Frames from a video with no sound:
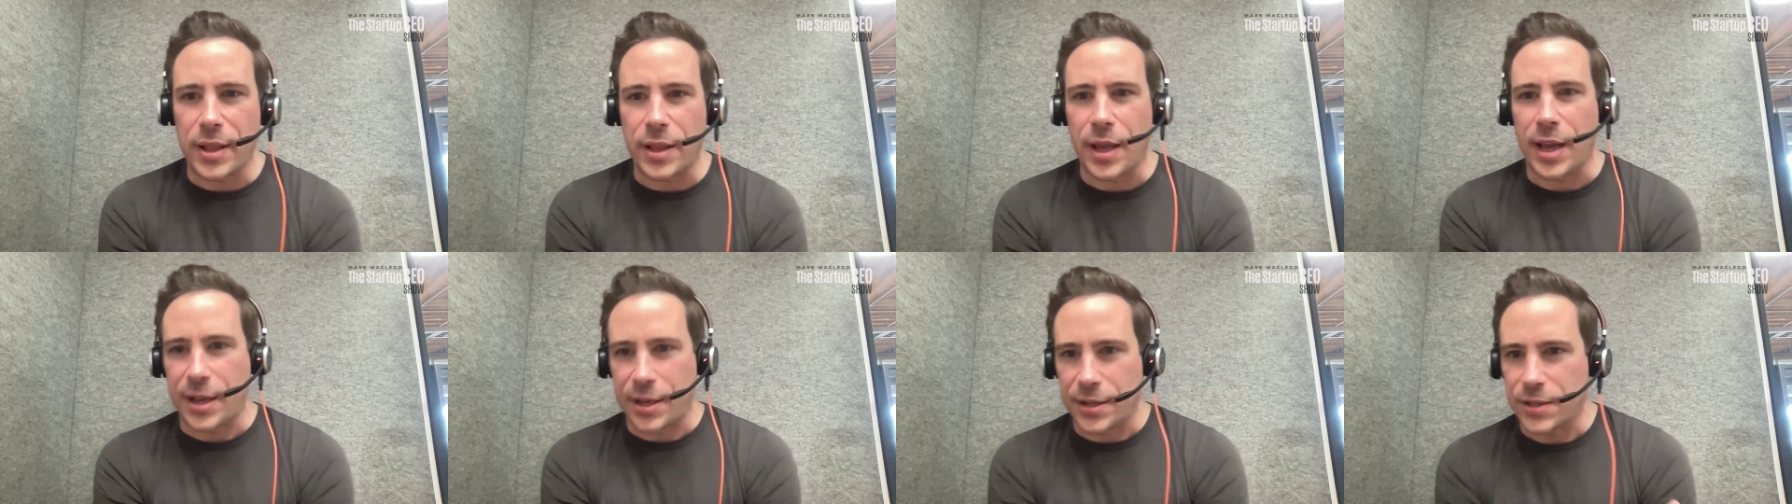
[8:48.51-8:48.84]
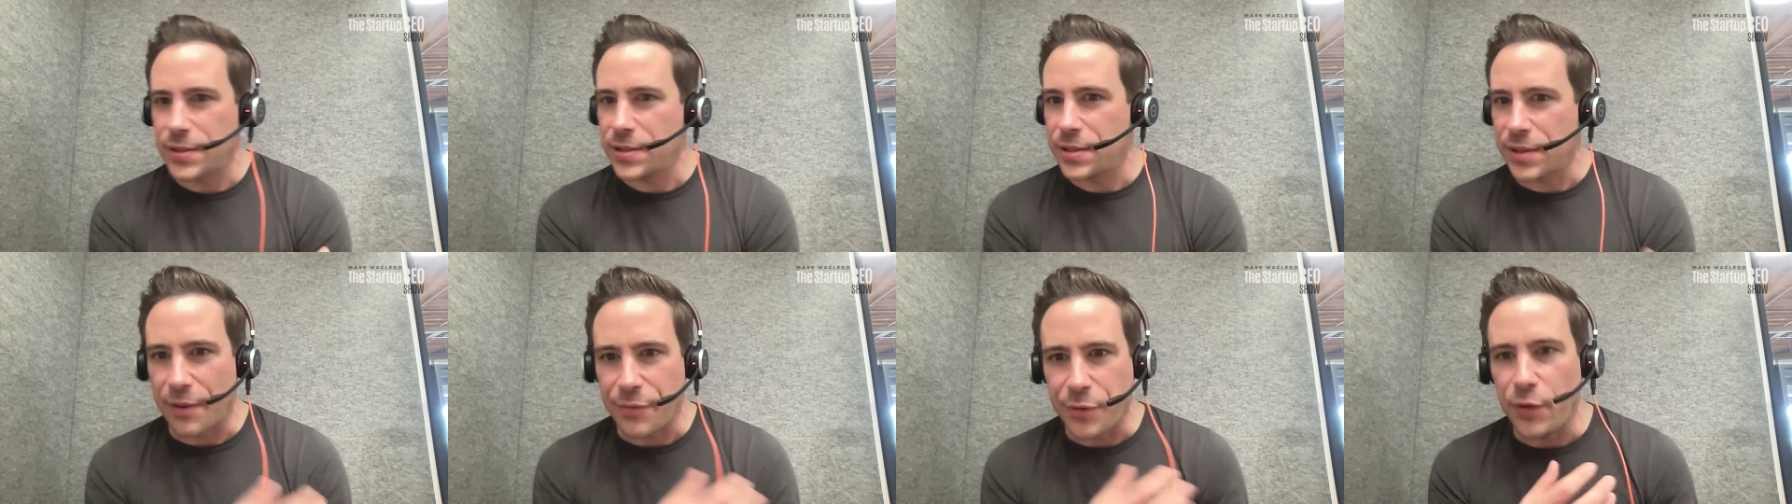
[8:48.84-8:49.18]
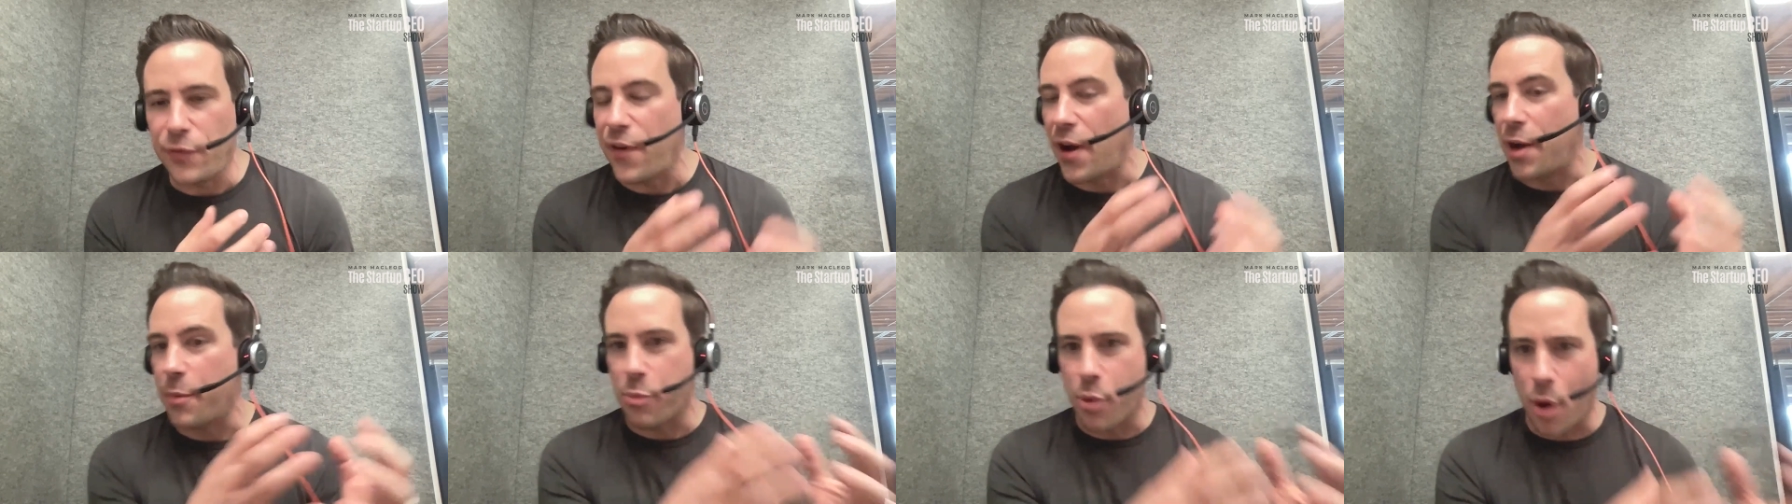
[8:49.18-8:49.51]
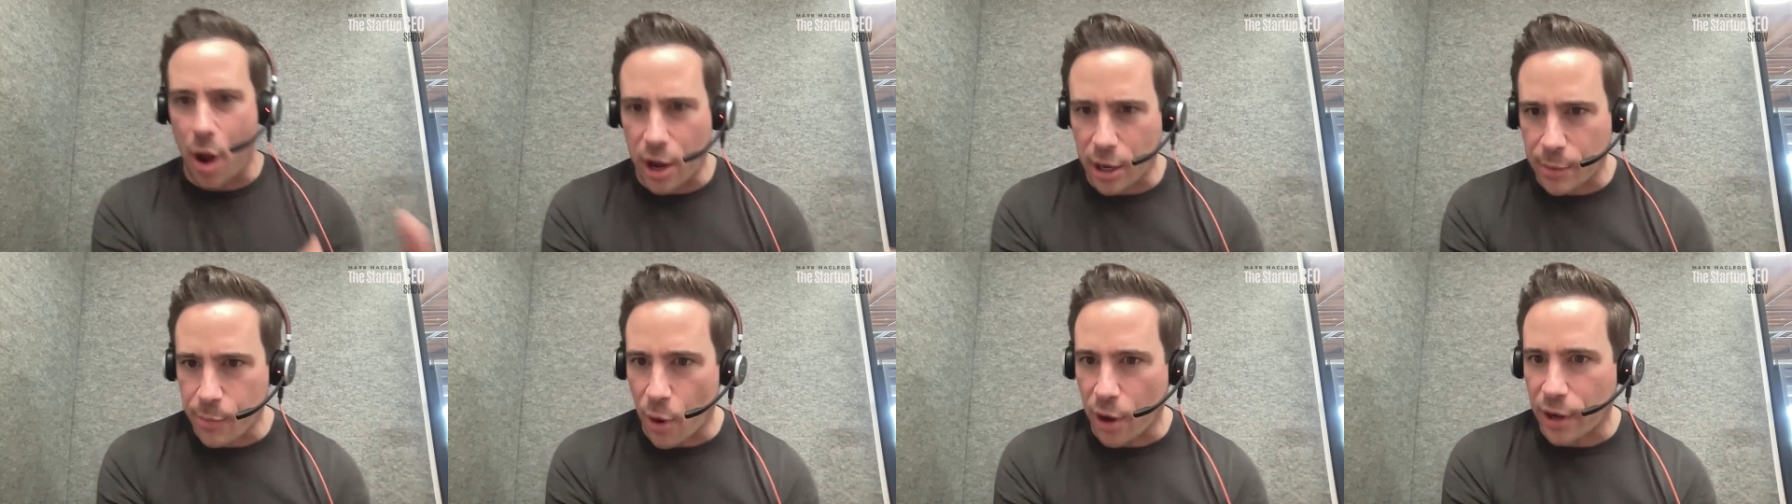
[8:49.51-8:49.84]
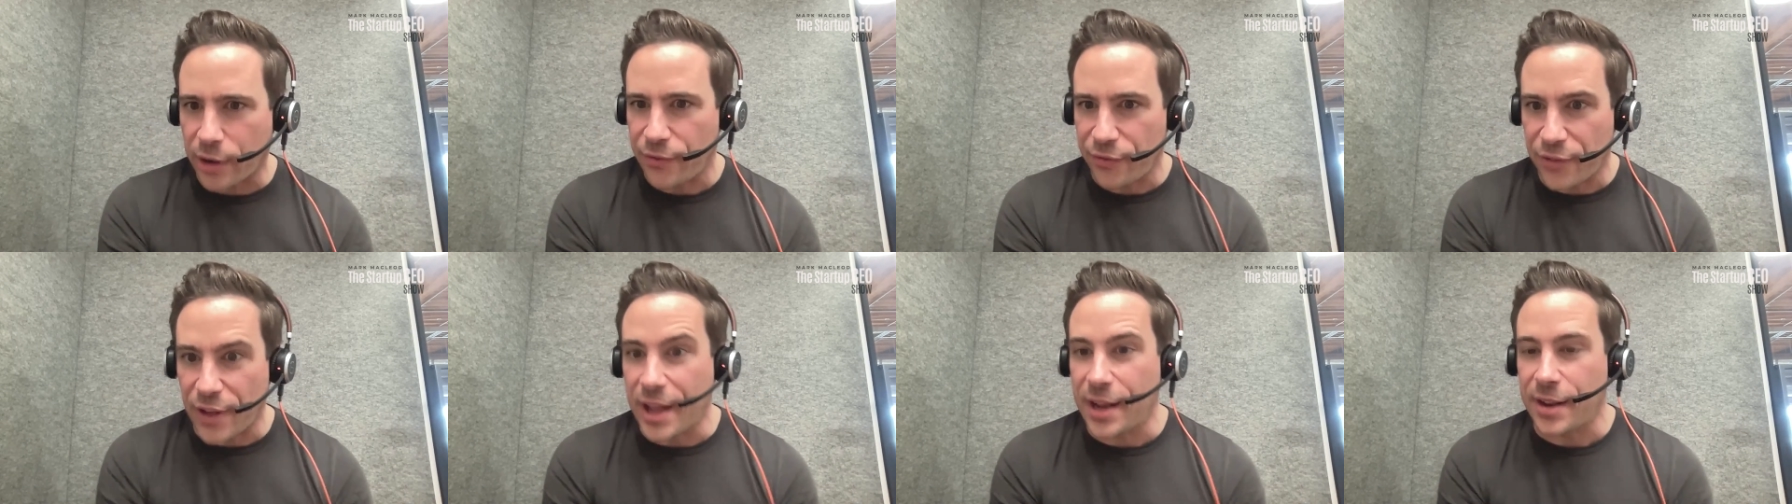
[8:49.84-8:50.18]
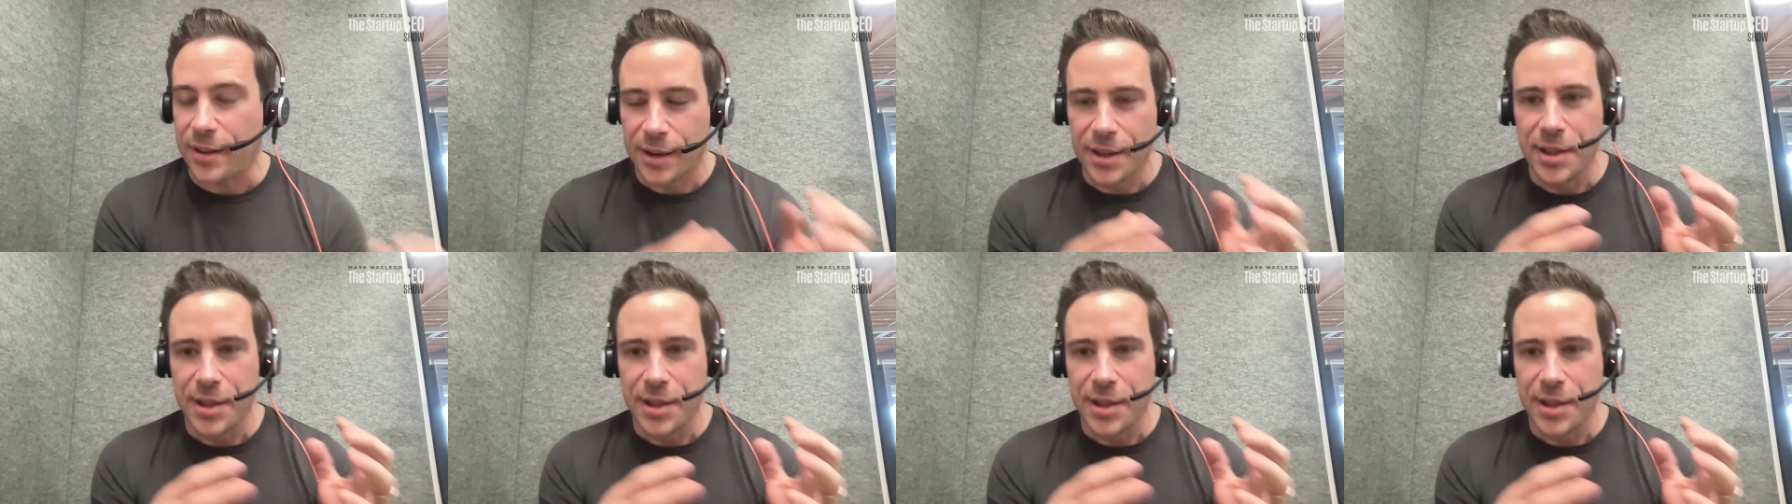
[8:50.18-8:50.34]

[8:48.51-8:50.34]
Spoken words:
Like, because after you find product market fit,